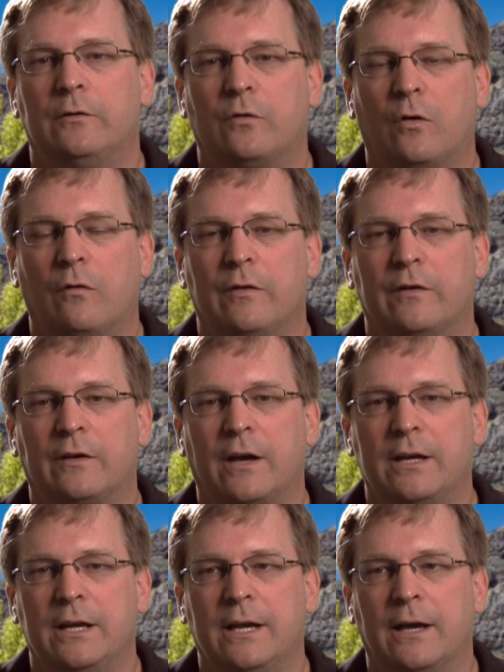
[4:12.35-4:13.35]
drove this
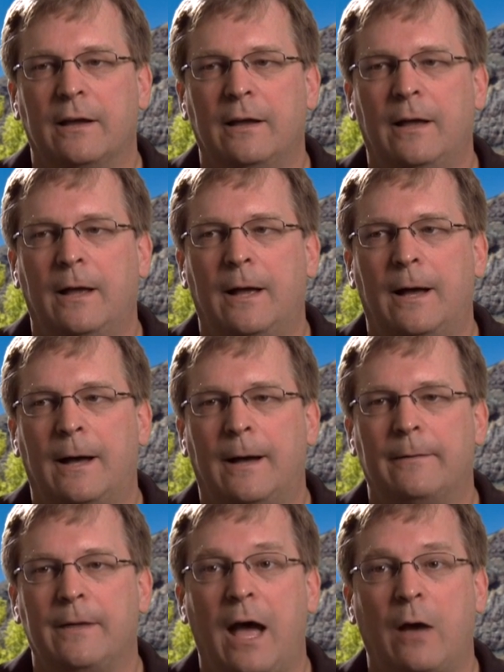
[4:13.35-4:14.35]
idea.
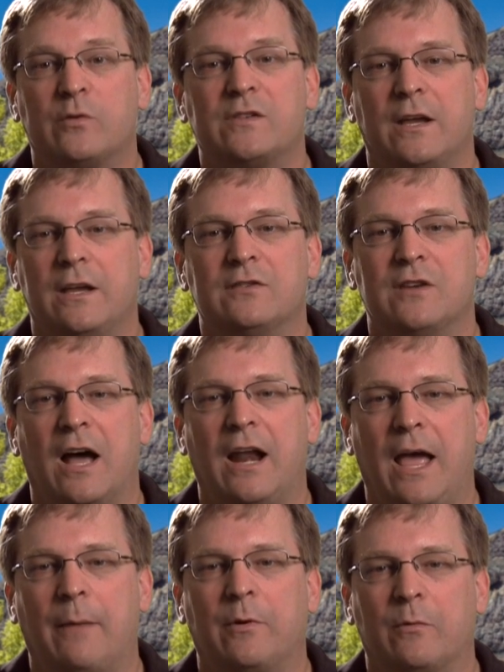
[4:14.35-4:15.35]
Uh, yeah, I would say he's
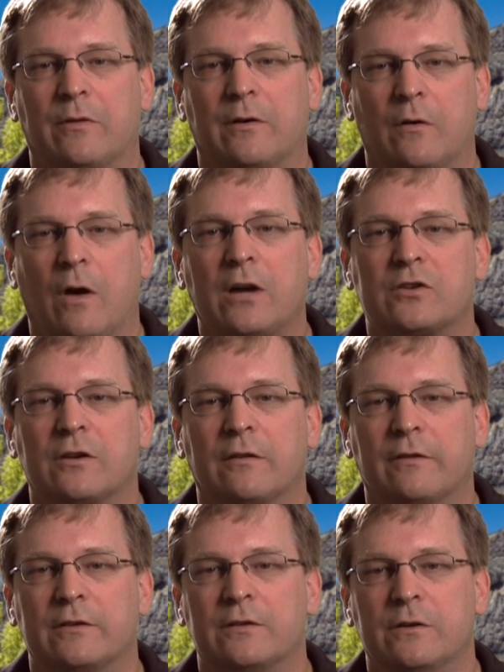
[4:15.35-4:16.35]
not happy with the direction
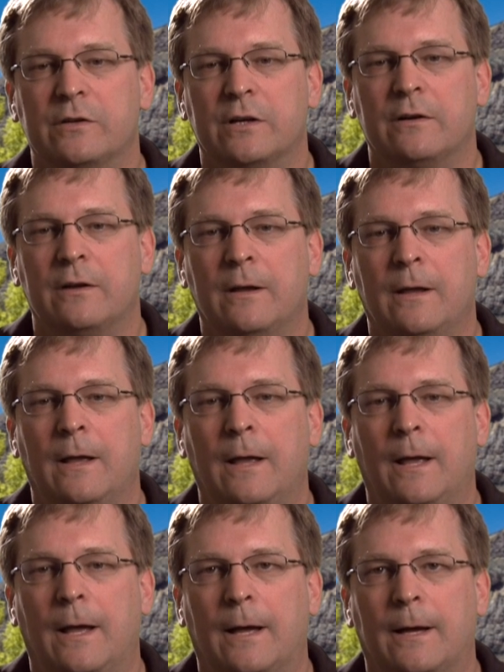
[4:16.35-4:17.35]
of this union.
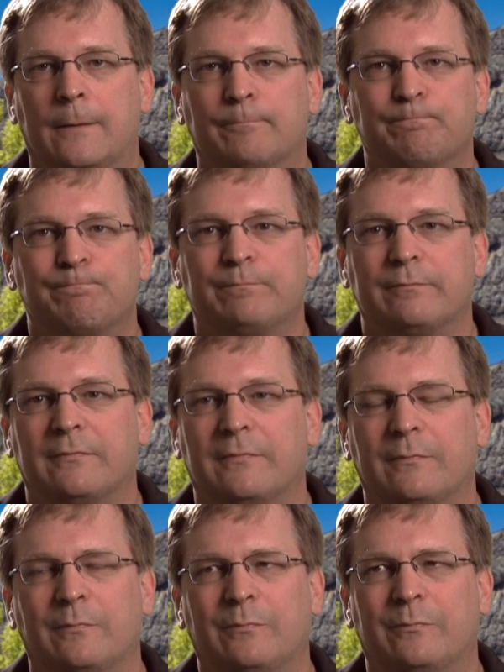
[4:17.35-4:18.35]
Um,
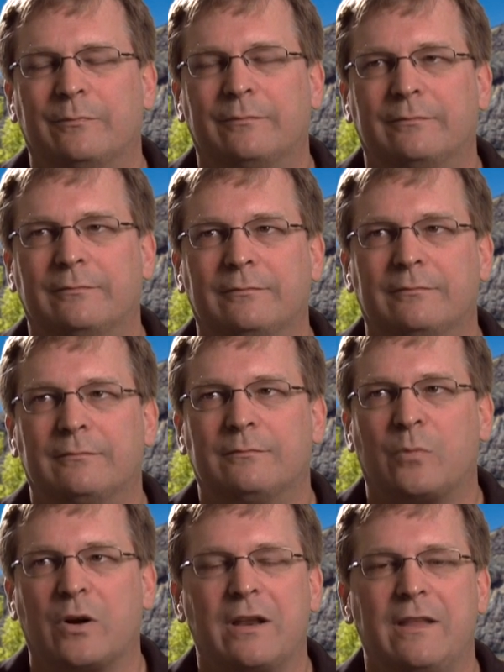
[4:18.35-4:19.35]

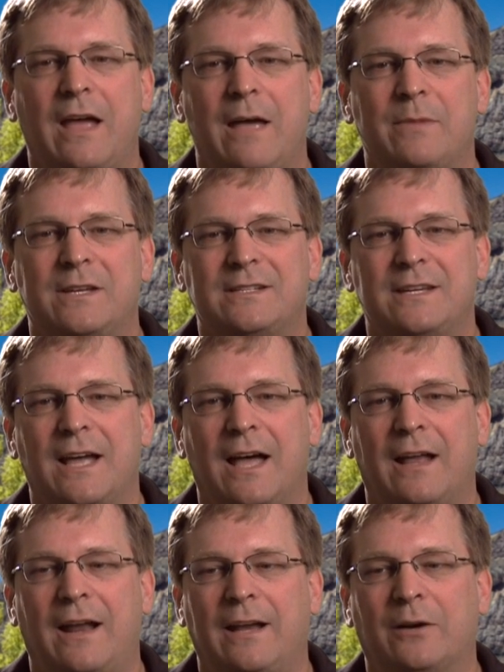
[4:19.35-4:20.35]
Bringing the I B T
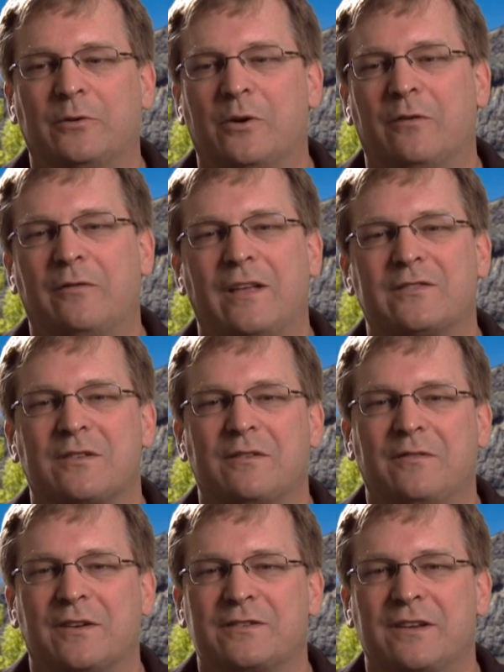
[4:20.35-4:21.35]
on, I don't know if that's
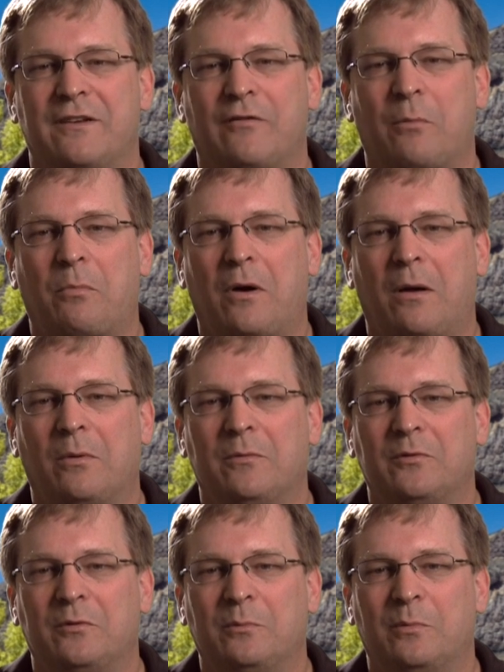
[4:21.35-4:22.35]
going to fix any of our
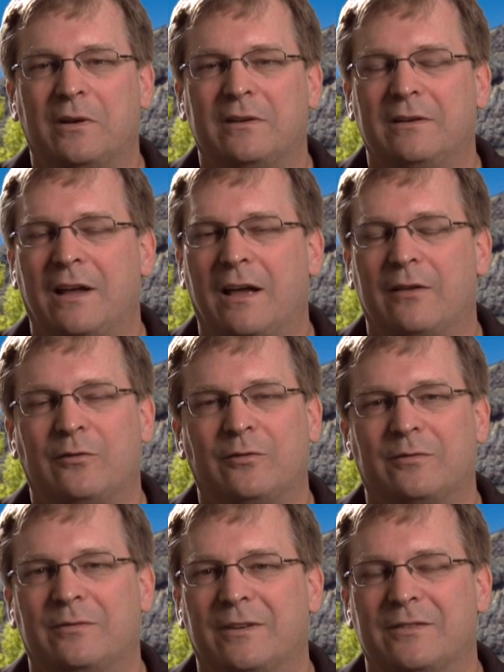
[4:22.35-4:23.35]
problems, but yeah,
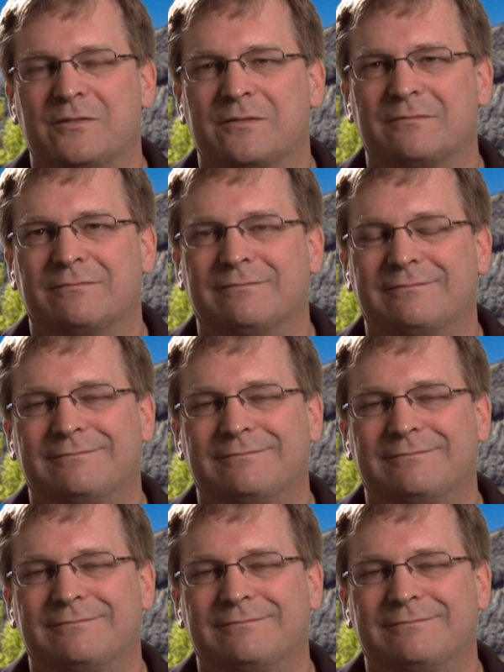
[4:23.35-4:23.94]
it's it's